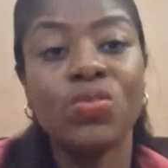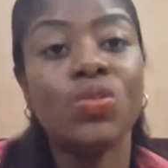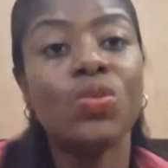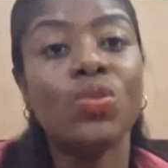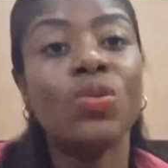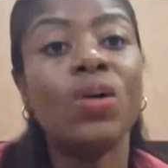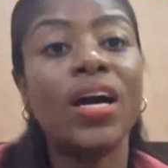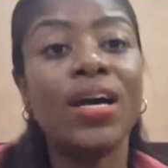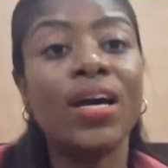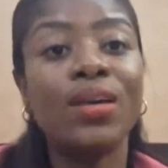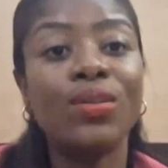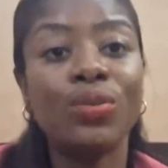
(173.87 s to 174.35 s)

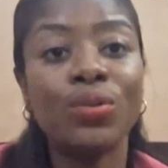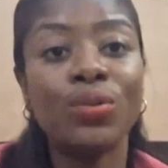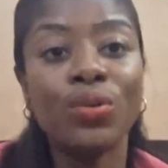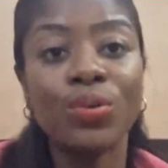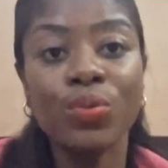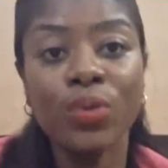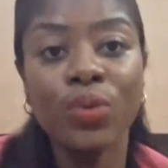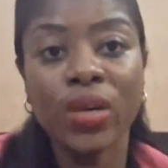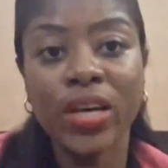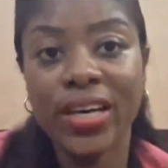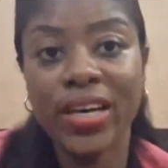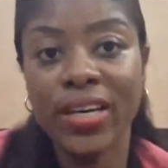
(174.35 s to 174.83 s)
so I
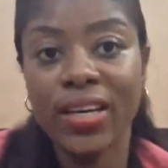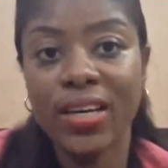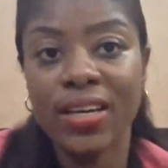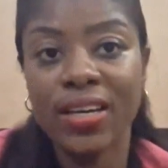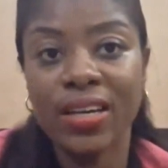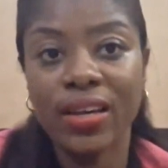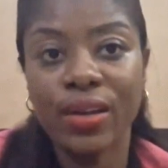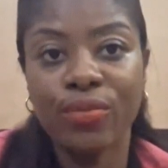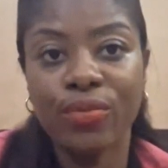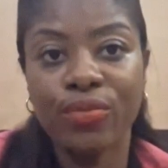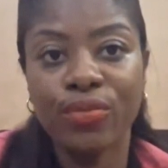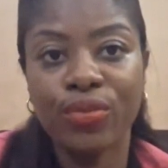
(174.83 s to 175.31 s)
know where I
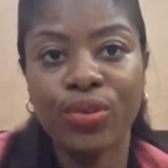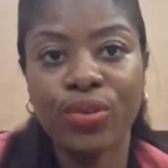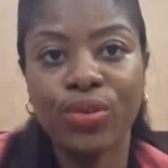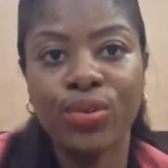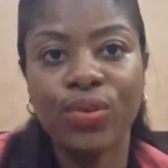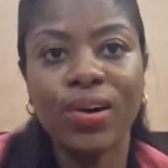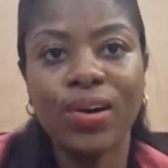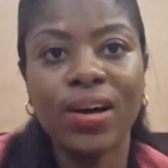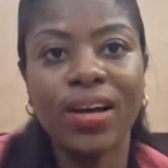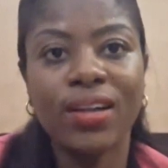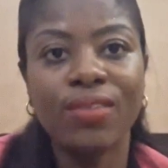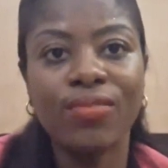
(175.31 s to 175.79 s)
can get for
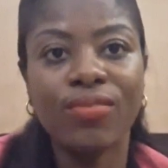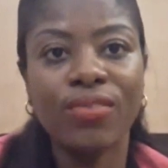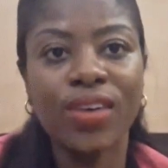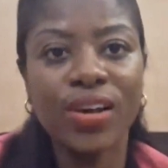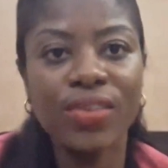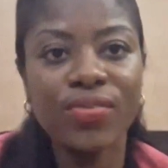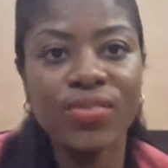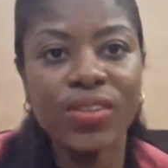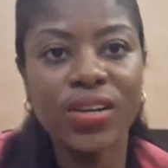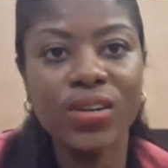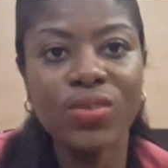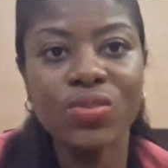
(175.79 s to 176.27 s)
you at
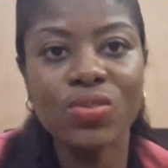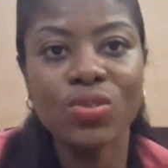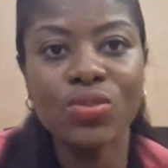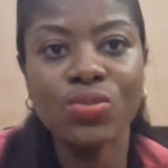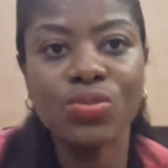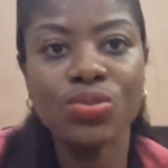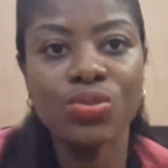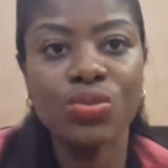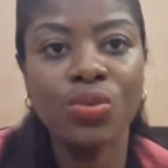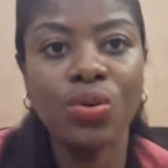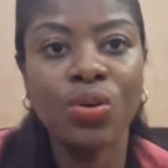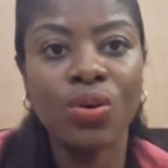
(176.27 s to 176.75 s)

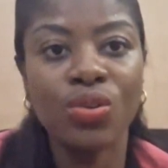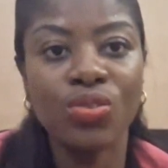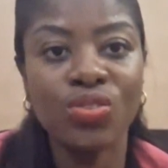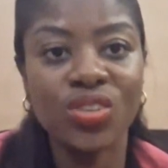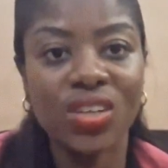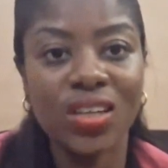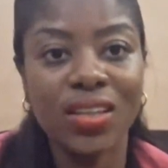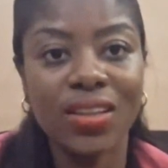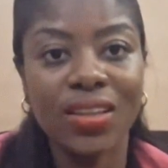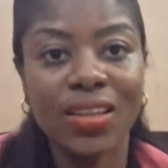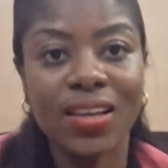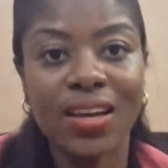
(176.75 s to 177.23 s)

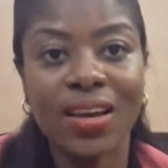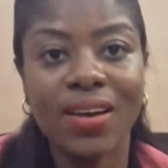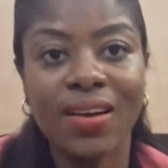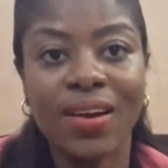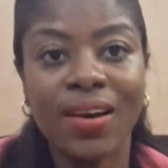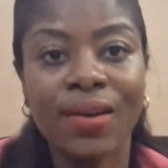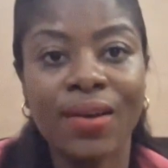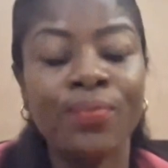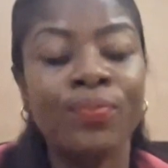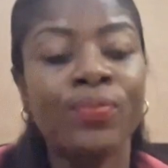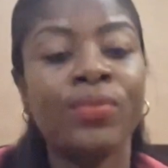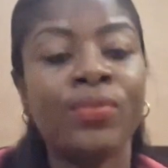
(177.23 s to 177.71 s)
5,200
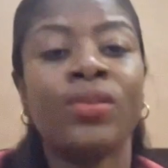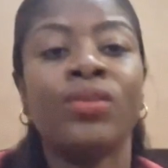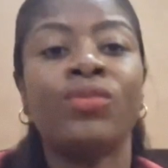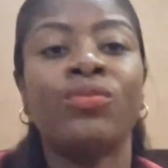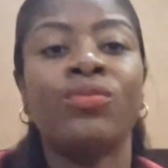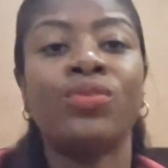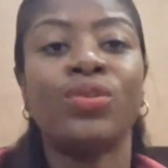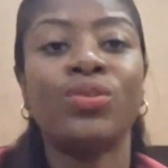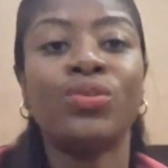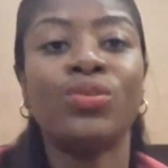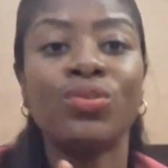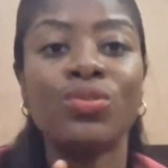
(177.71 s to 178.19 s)
naira
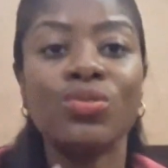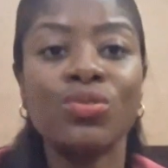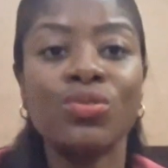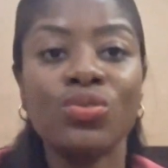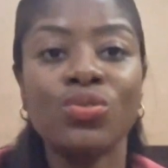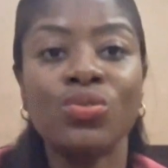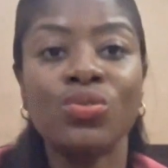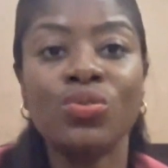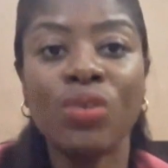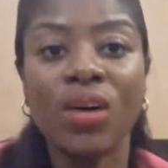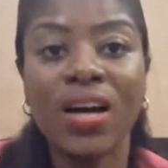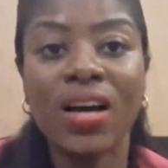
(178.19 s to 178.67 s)
for
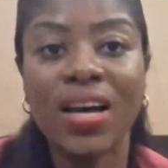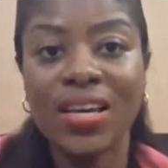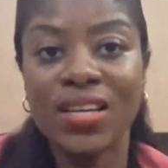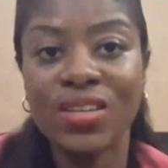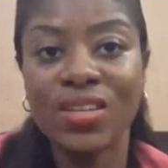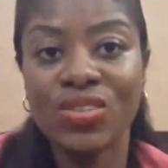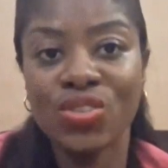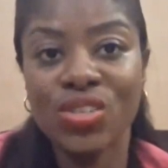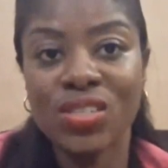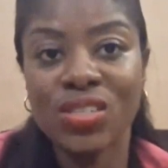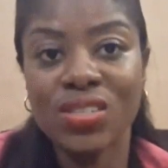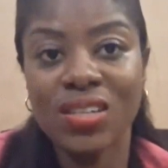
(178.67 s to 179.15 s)
those who are
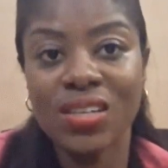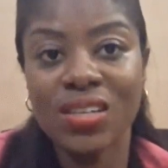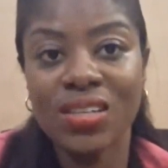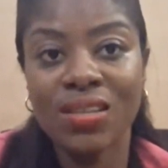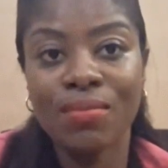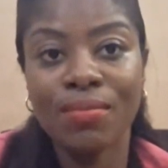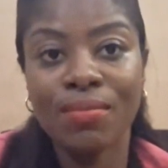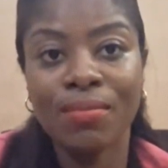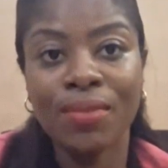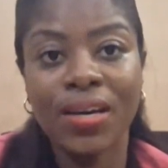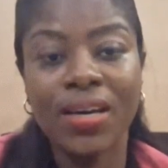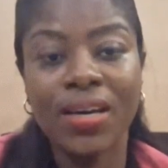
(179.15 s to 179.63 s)
interested in